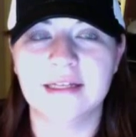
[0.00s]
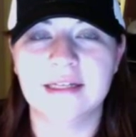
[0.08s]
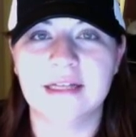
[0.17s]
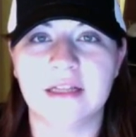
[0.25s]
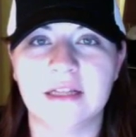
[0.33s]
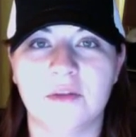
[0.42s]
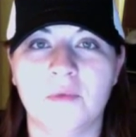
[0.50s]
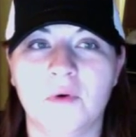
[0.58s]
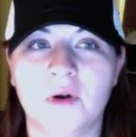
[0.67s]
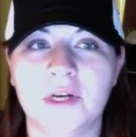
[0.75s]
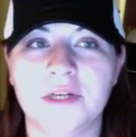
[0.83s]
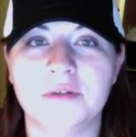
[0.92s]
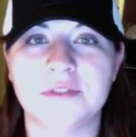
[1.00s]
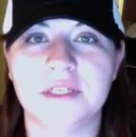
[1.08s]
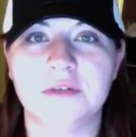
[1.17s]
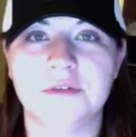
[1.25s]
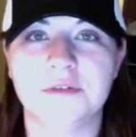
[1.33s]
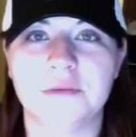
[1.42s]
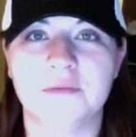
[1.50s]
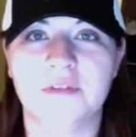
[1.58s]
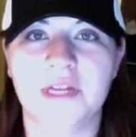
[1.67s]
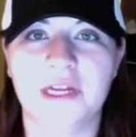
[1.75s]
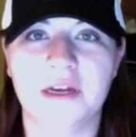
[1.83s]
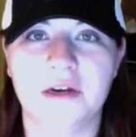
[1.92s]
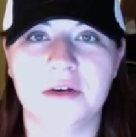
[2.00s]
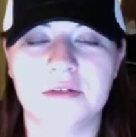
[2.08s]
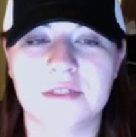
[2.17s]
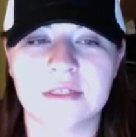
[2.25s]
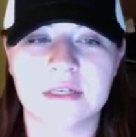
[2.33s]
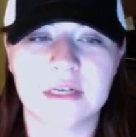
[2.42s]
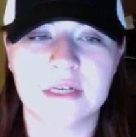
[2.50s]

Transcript: a little more. Use the YouTube videos